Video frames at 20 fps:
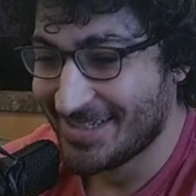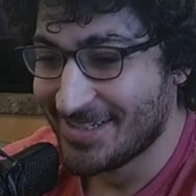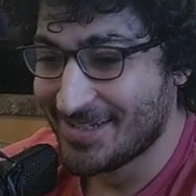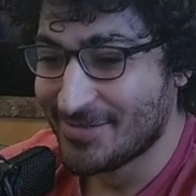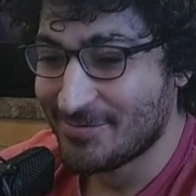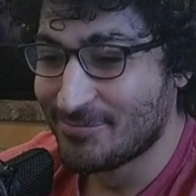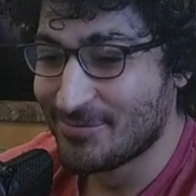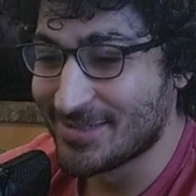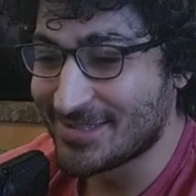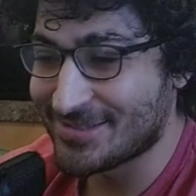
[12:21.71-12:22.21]

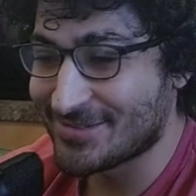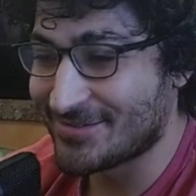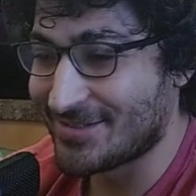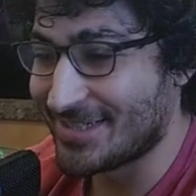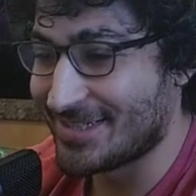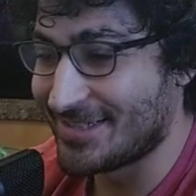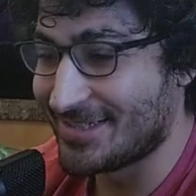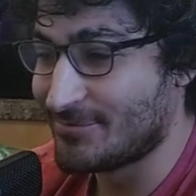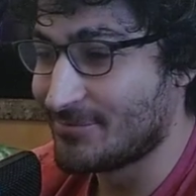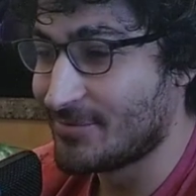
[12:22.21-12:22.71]

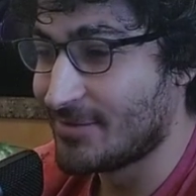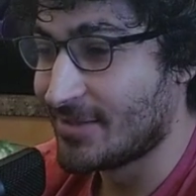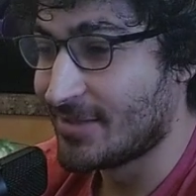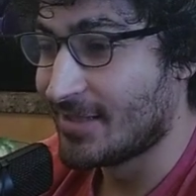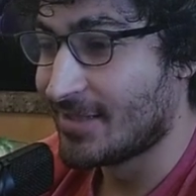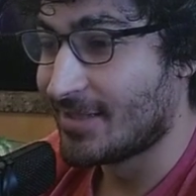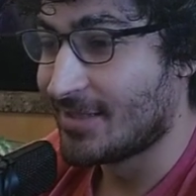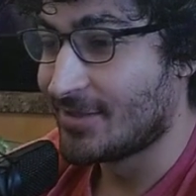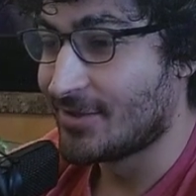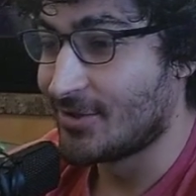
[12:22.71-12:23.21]
Misread him.
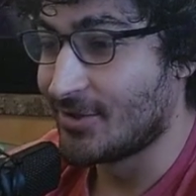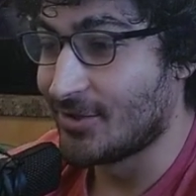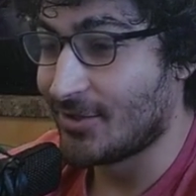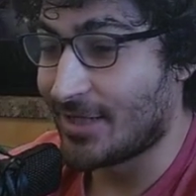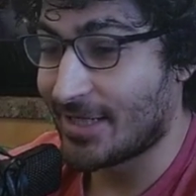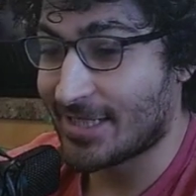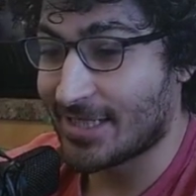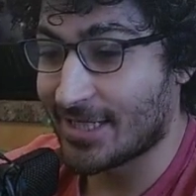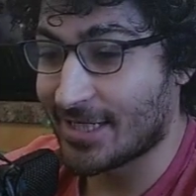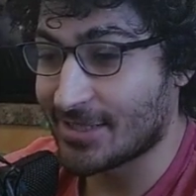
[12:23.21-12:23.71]
Yo,
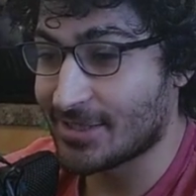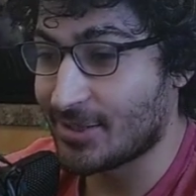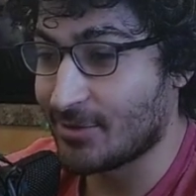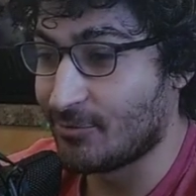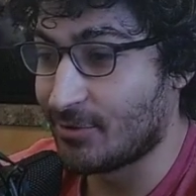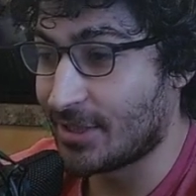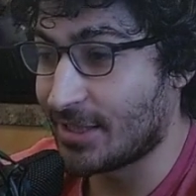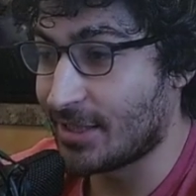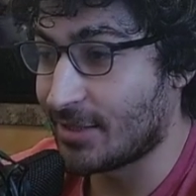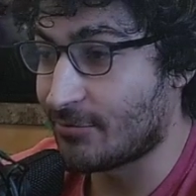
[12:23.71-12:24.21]
I can actually
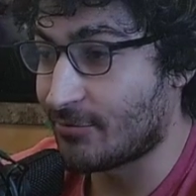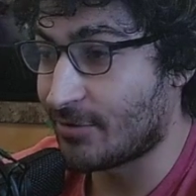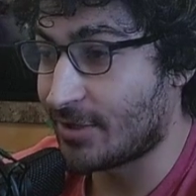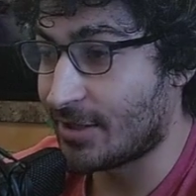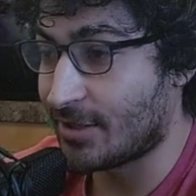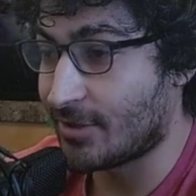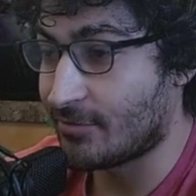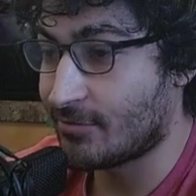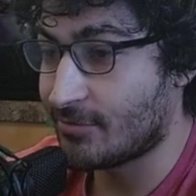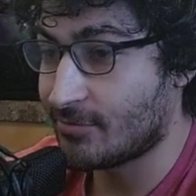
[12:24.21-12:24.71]
win game right
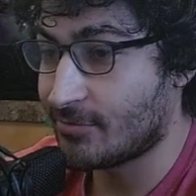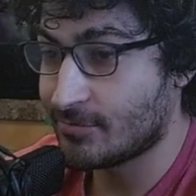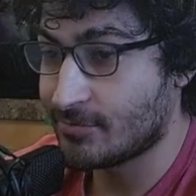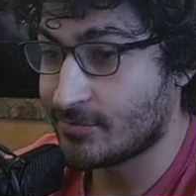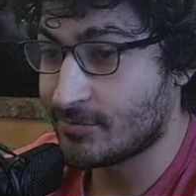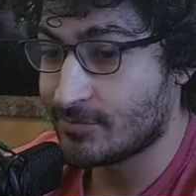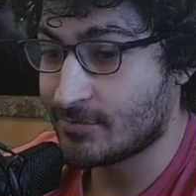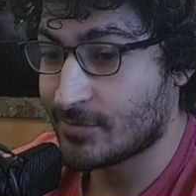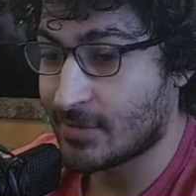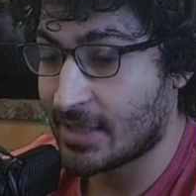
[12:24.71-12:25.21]
now.
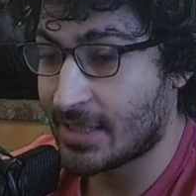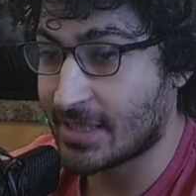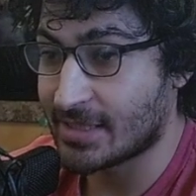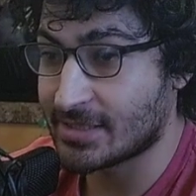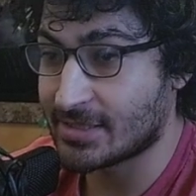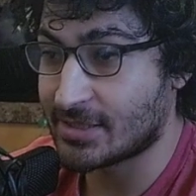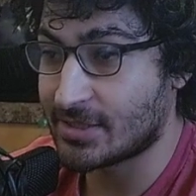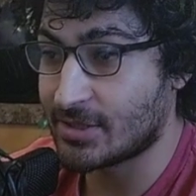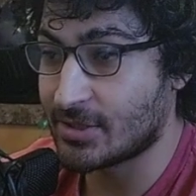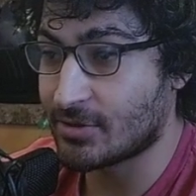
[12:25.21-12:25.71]
He has
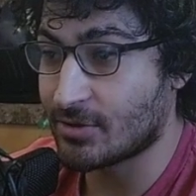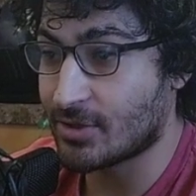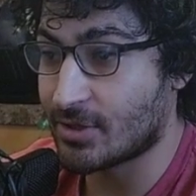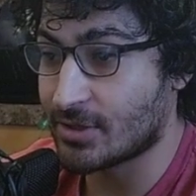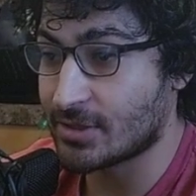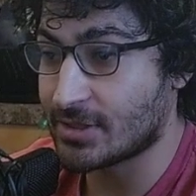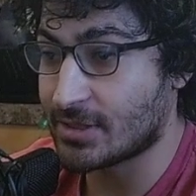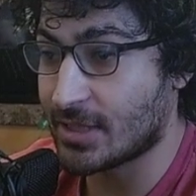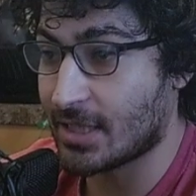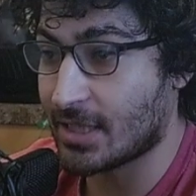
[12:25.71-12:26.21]
0
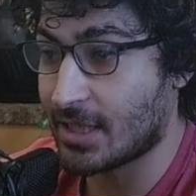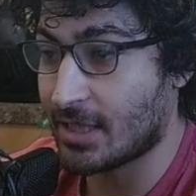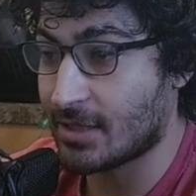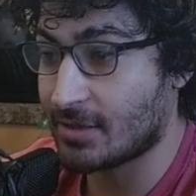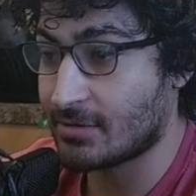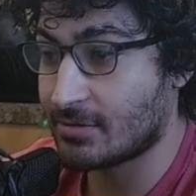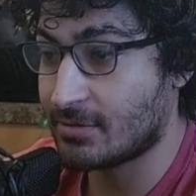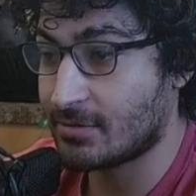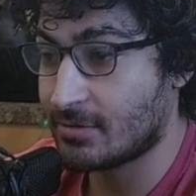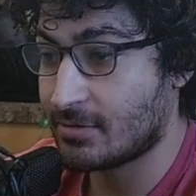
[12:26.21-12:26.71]
cards in
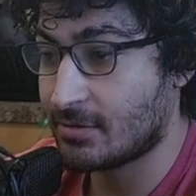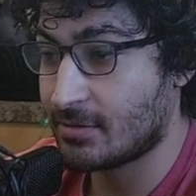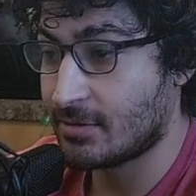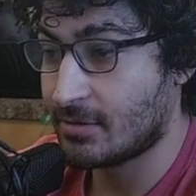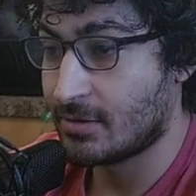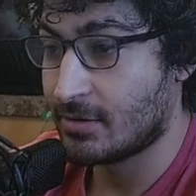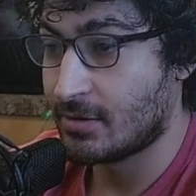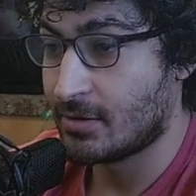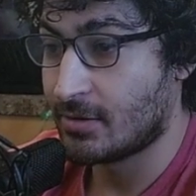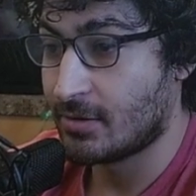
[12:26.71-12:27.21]
hand.
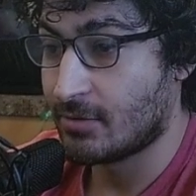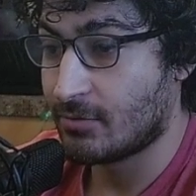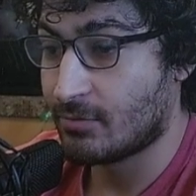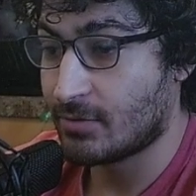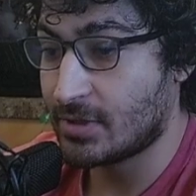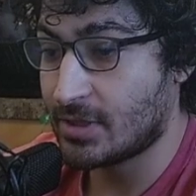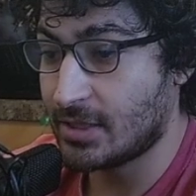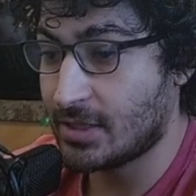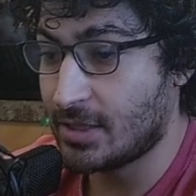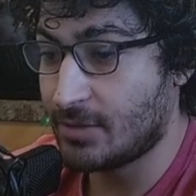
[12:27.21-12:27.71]
What
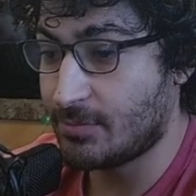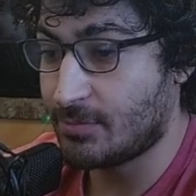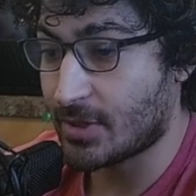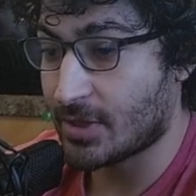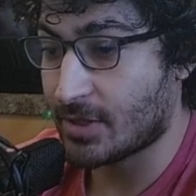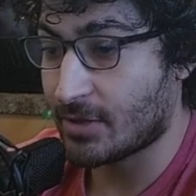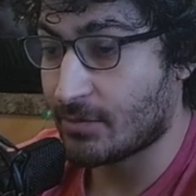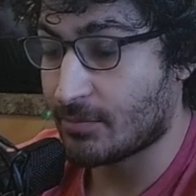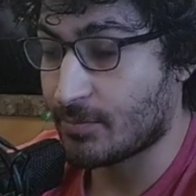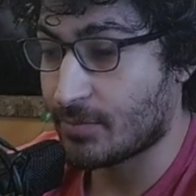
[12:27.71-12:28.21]
did he pick
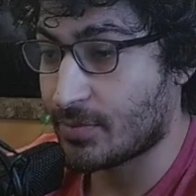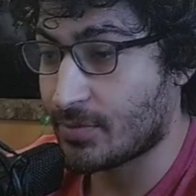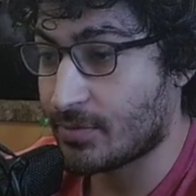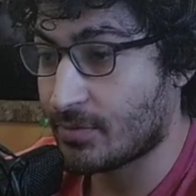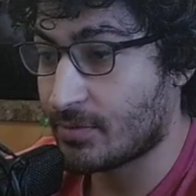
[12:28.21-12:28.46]
up?